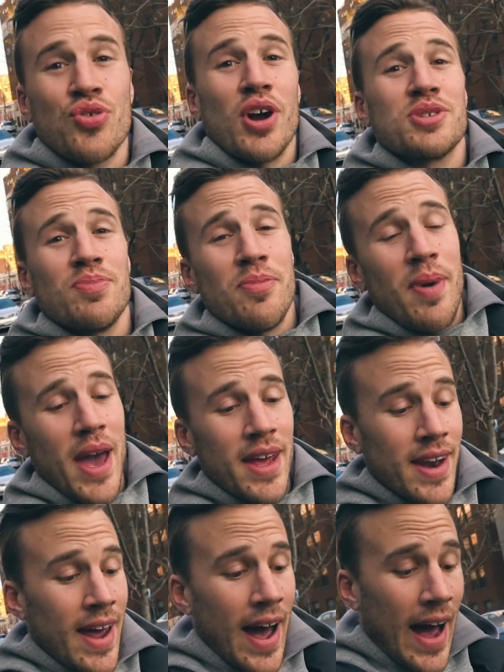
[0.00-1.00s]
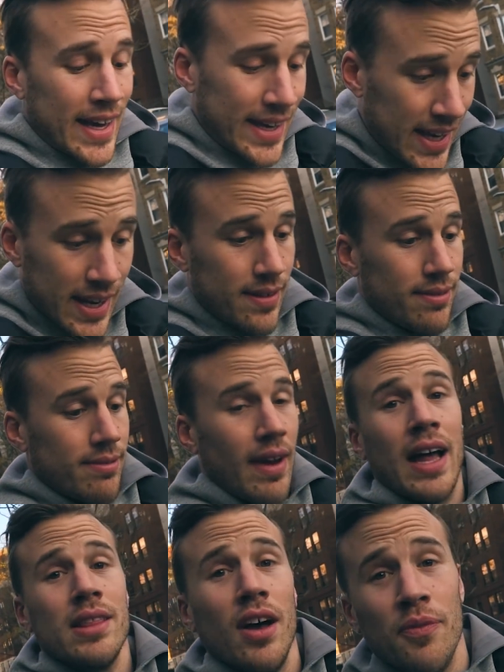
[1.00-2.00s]
trust me, man, I get it.
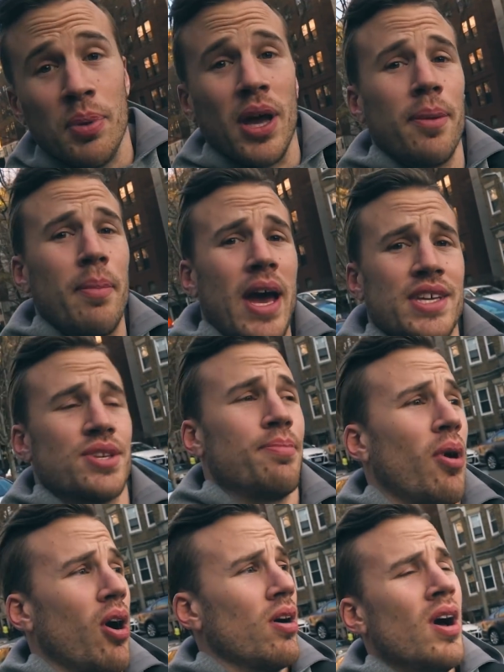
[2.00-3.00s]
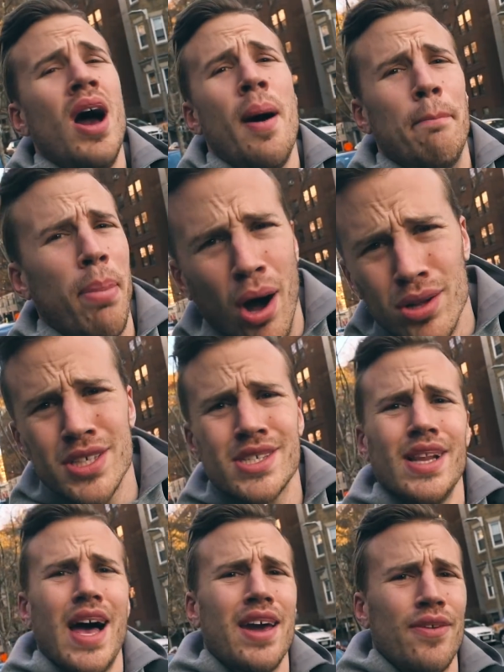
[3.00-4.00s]
I love playing basketball. Ball is
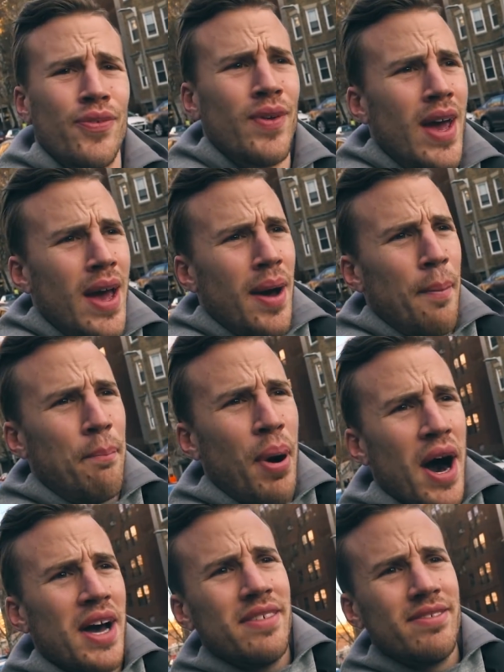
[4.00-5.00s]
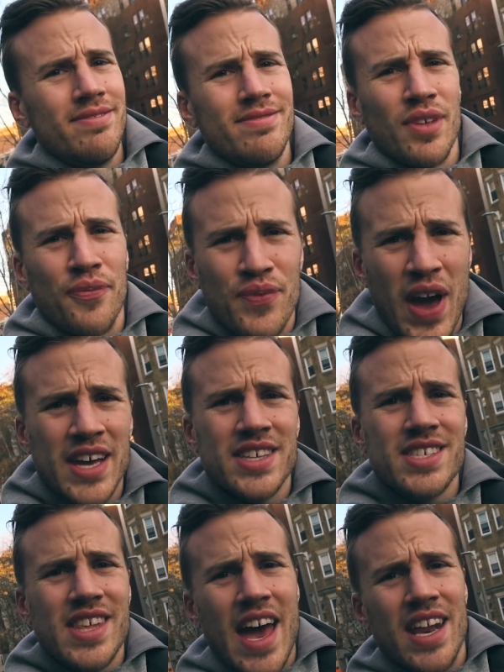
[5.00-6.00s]
life. But the fact
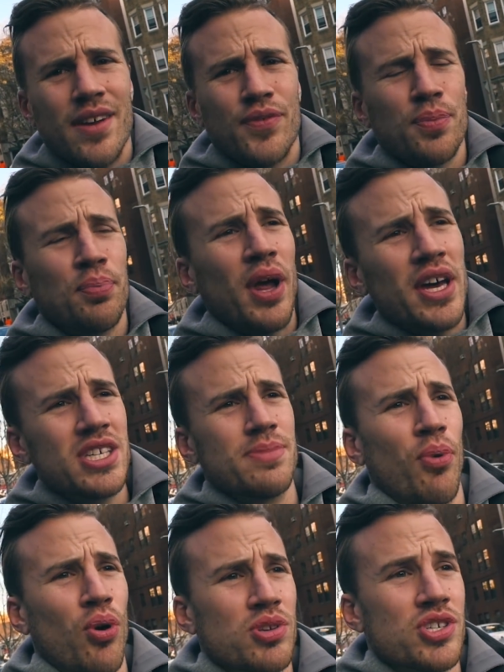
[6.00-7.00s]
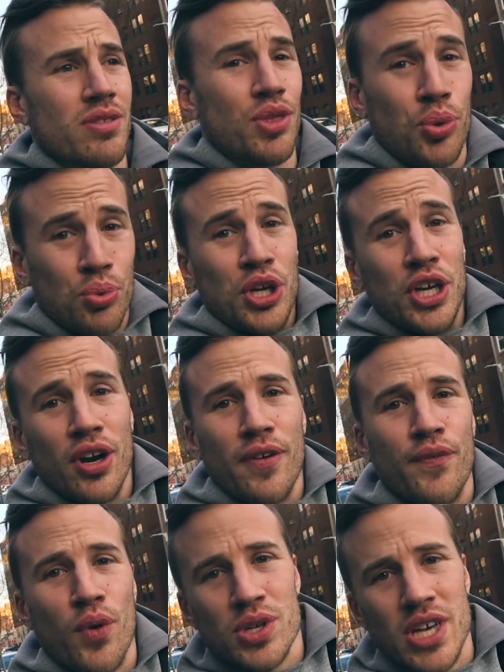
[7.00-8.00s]
is that if you're playing sports 3 or
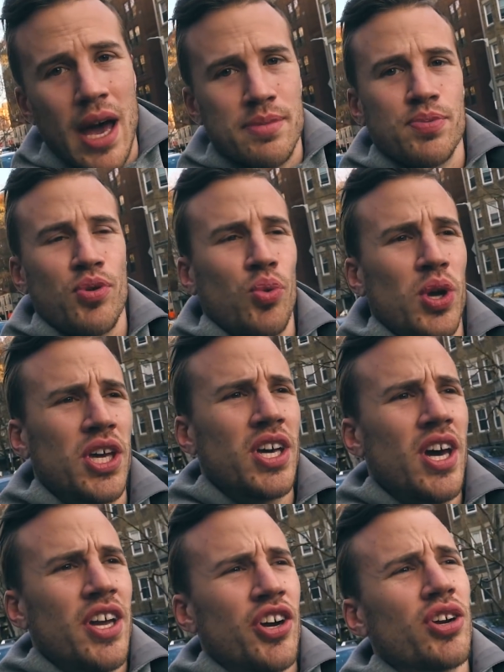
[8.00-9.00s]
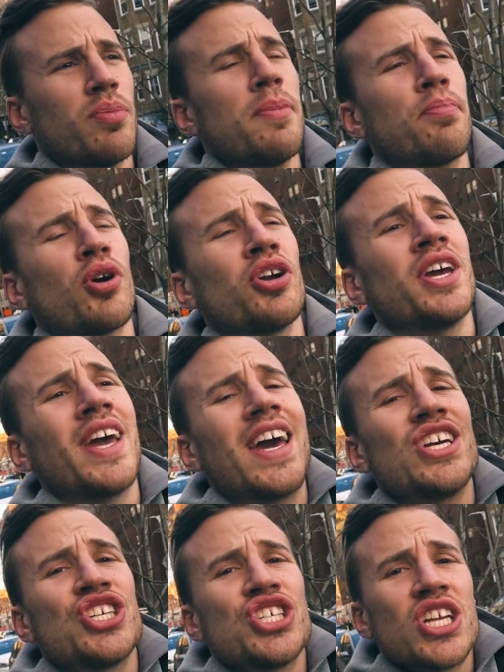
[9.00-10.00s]
4 times per week, you're gonna be burning
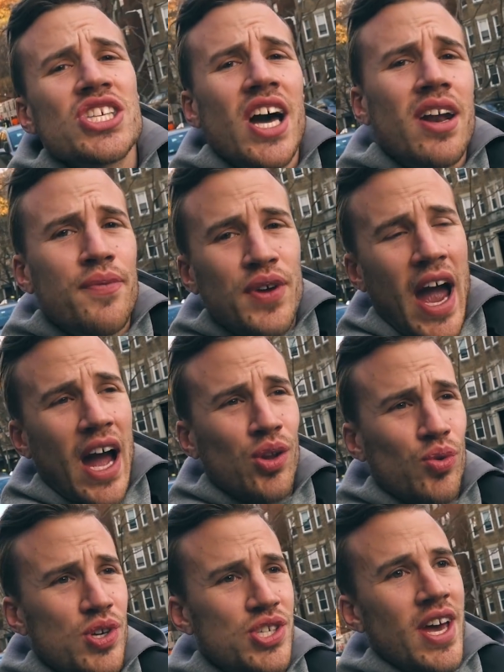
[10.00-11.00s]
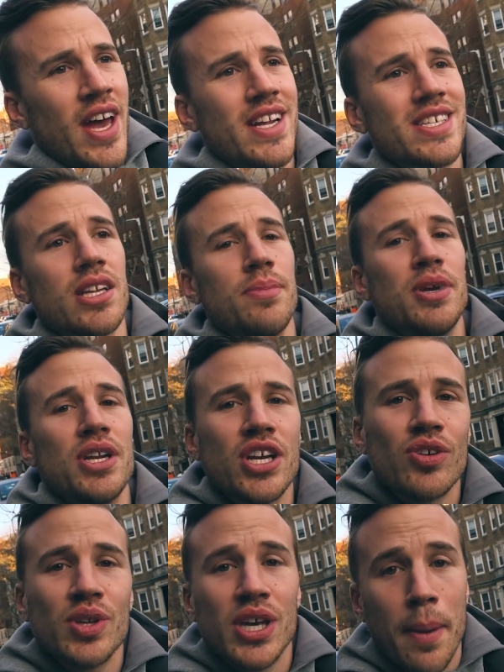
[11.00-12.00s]
a shit ton of calories, and it's gonna be
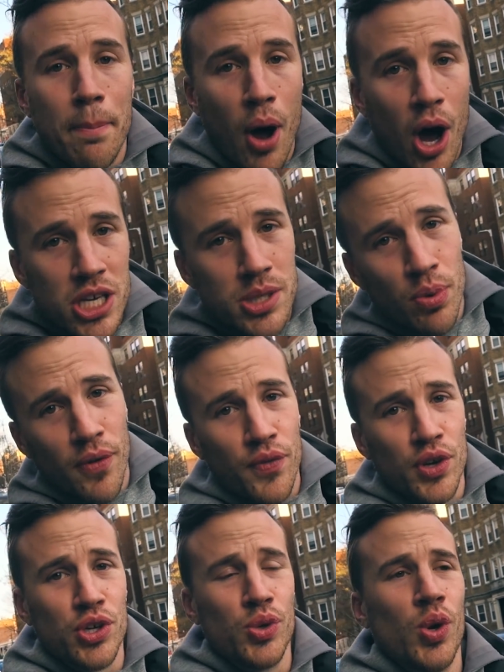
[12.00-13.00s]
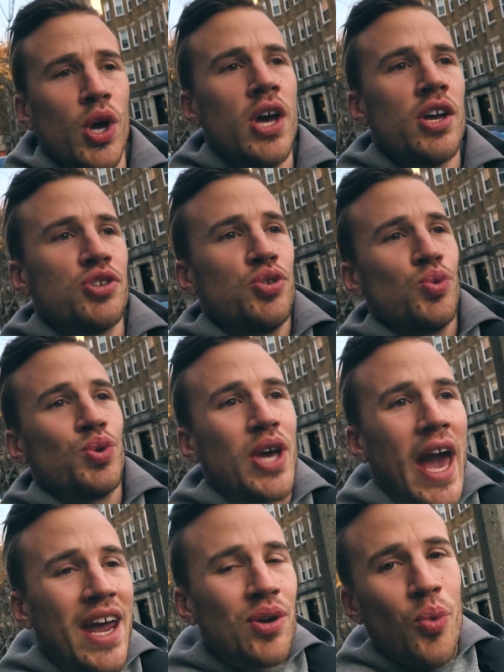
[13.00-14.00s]
nearly impossible for you to
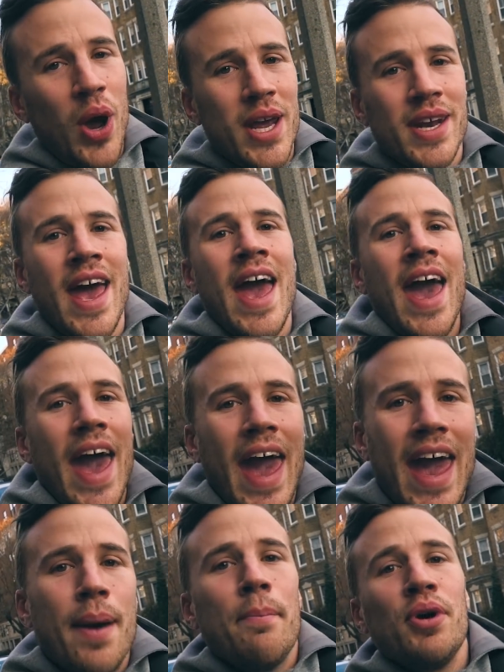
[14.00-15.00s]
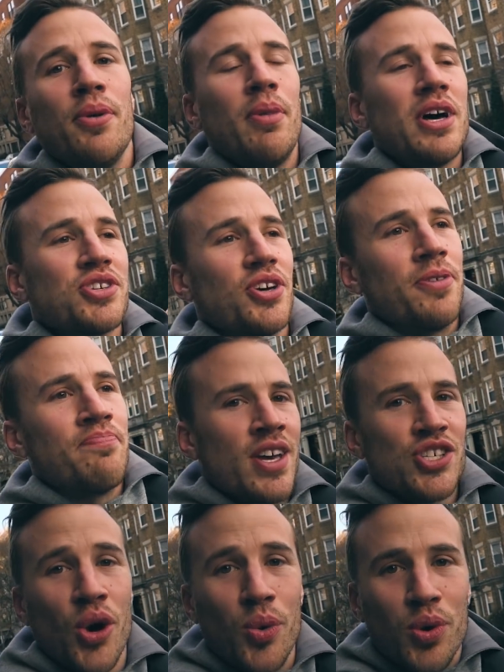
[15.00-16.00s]
gain weight and build muscle.
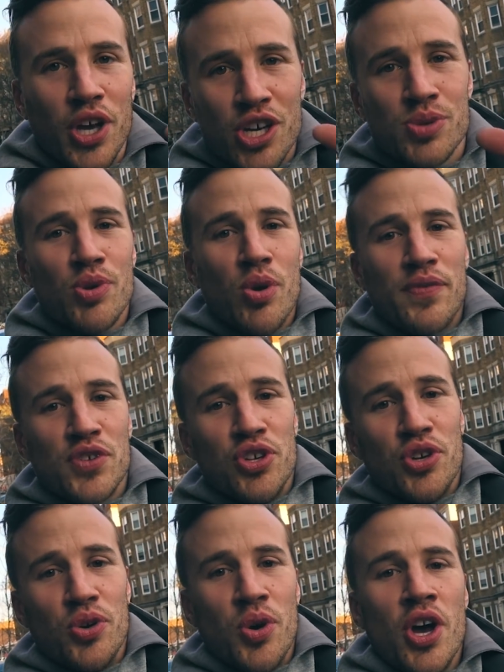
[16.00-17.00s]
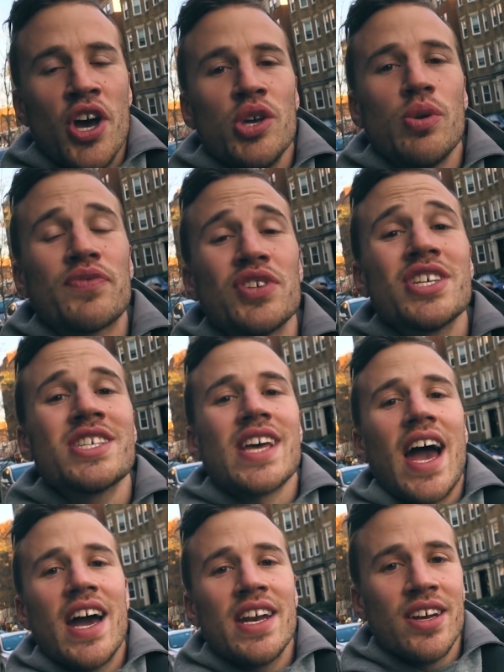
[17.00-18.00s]
So here's what you have to do. You have to
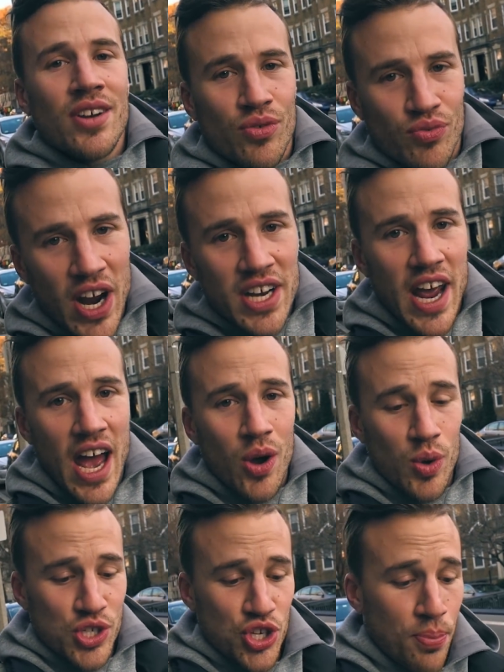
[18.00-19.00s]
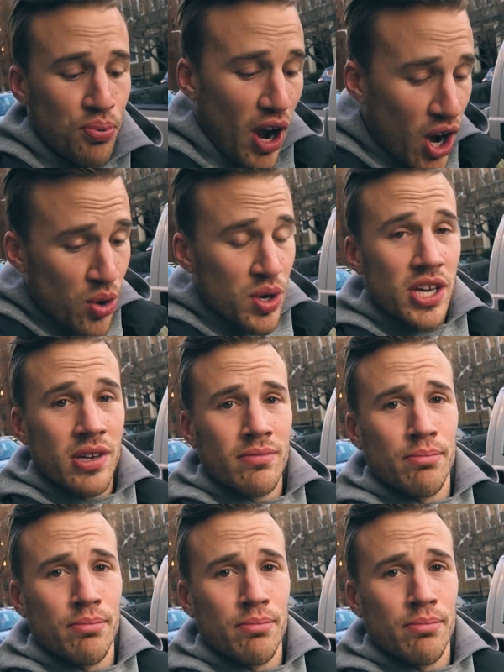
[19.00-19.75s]
decide right now, is your priority